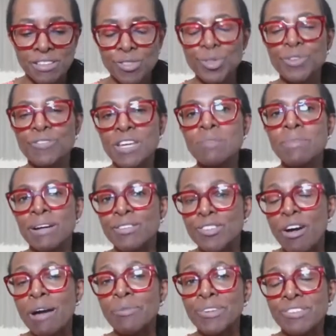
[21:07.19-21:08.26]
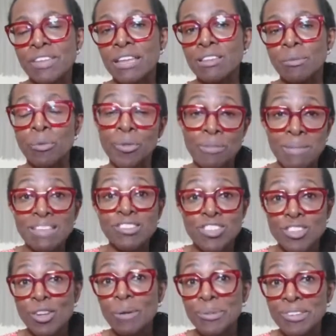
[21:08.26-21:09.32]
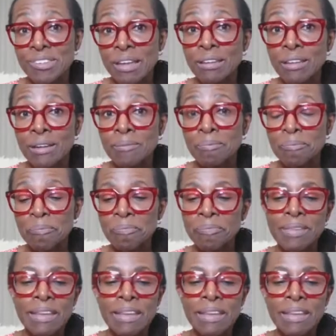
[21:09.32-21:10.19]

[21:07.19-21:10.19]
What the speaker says: sort of emails that I would send them or the messages I would send them.